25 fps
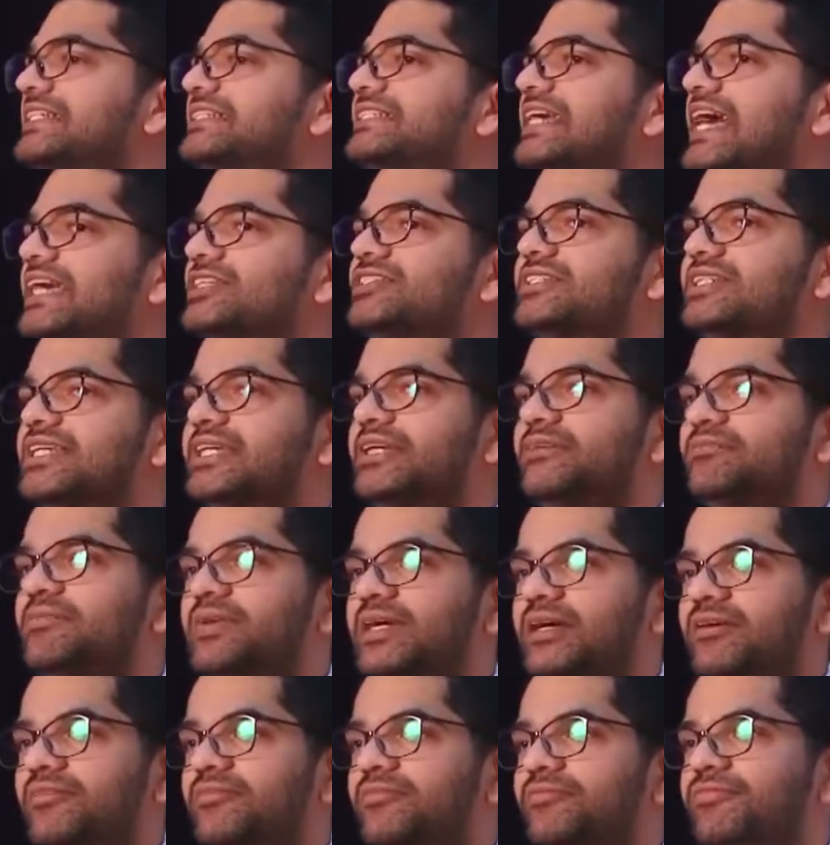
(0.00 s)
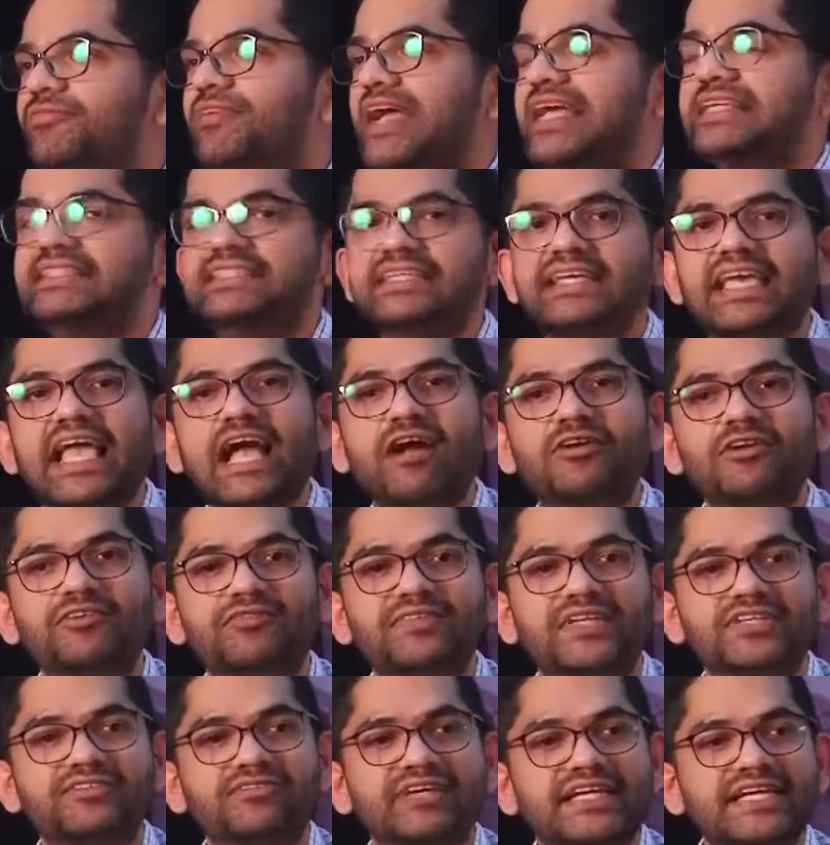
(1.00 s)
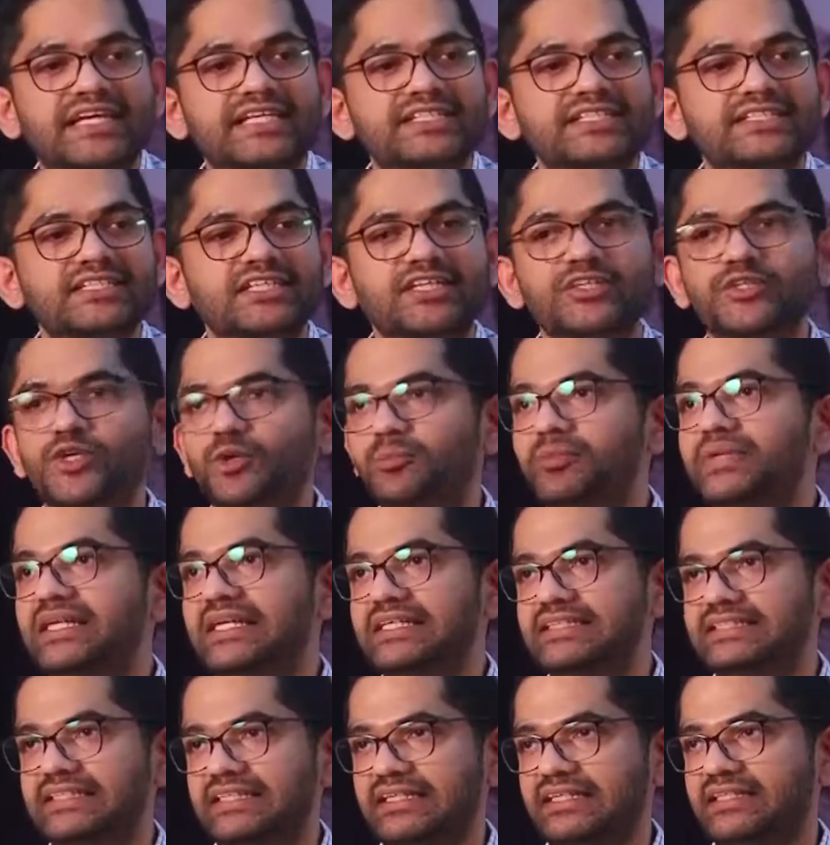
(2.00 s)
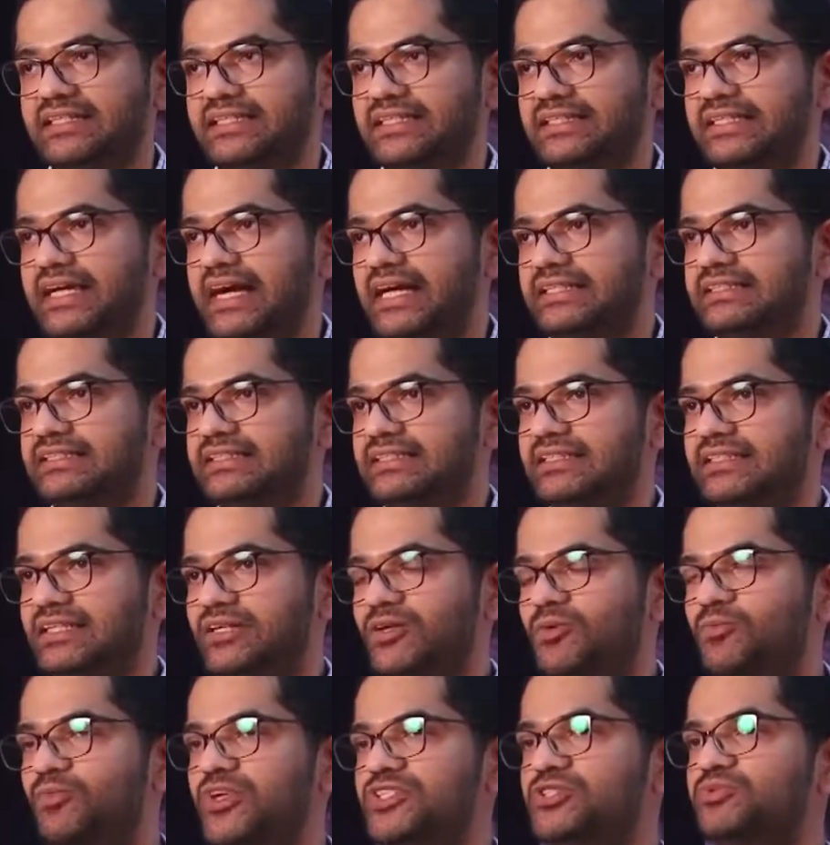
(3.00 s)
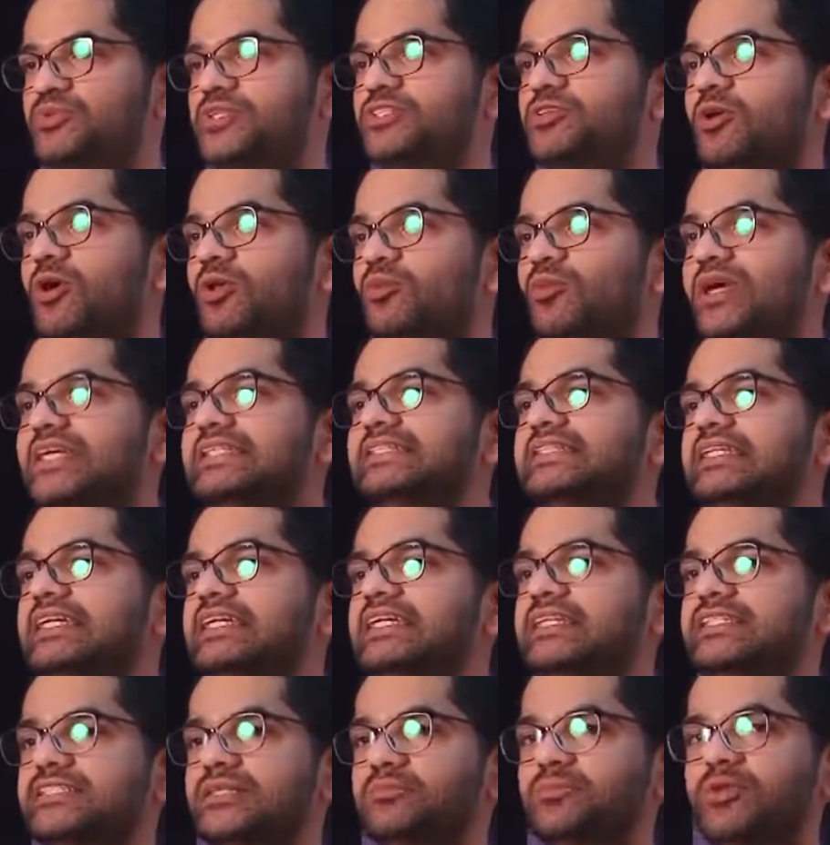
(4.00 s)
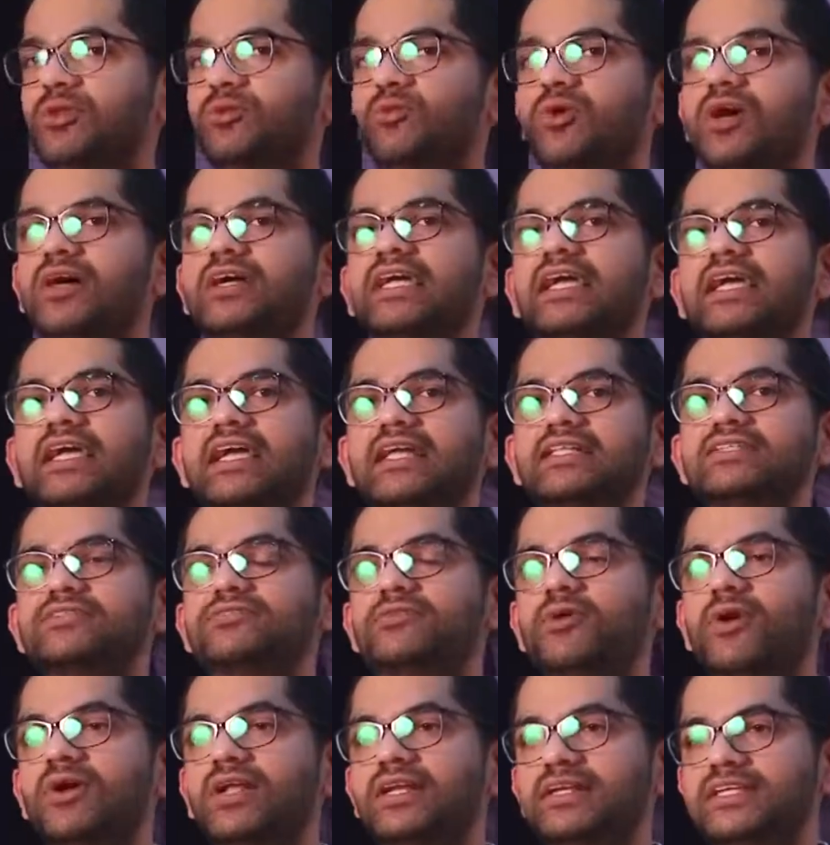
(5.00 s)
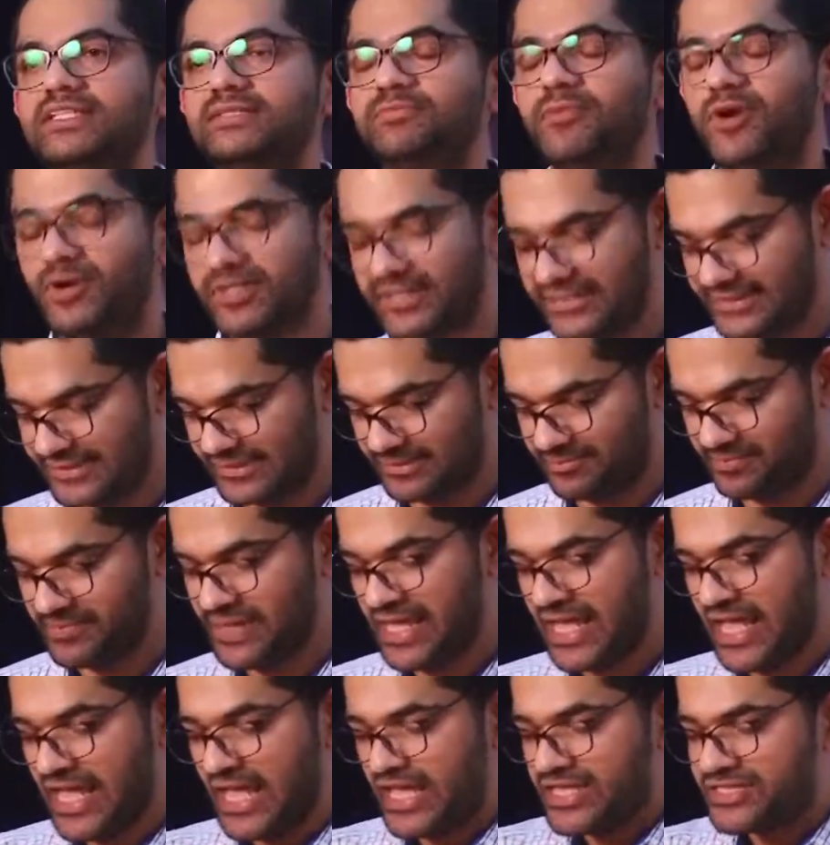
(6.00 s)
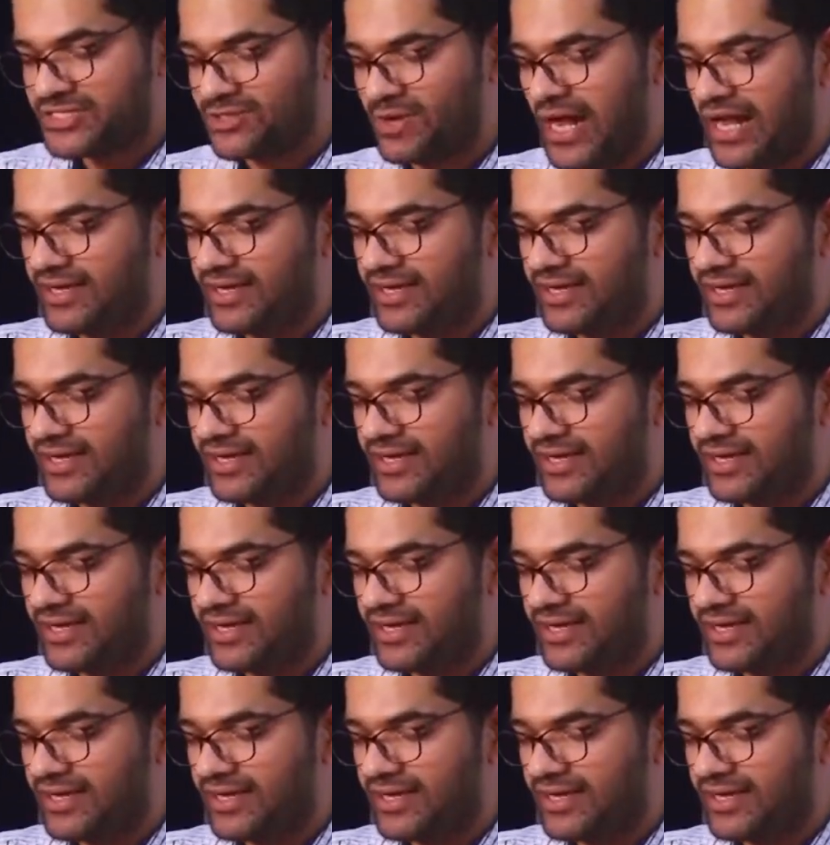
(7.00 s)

actually facing out of the traditional nobility which was always seen as a bulwark against royal despotism. So